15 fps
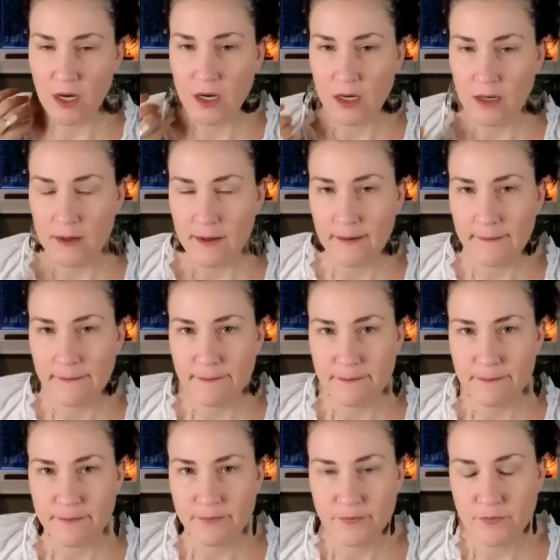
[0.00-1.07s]
it can absorb
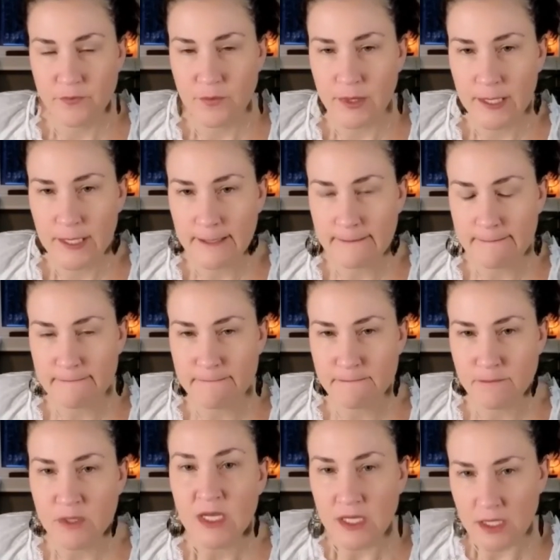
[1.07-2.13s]
better, maybe with
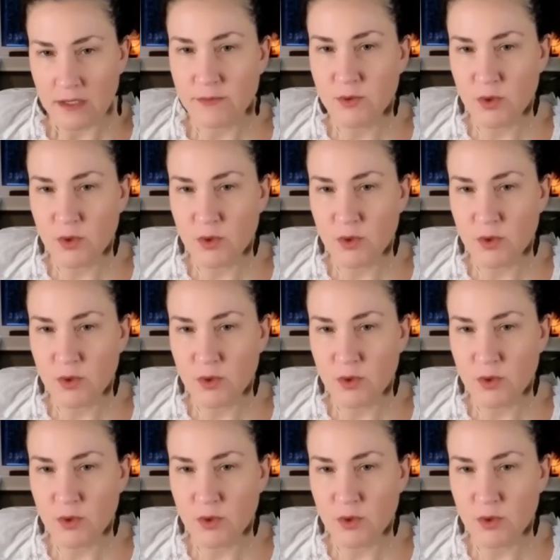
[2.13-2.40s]
yeah,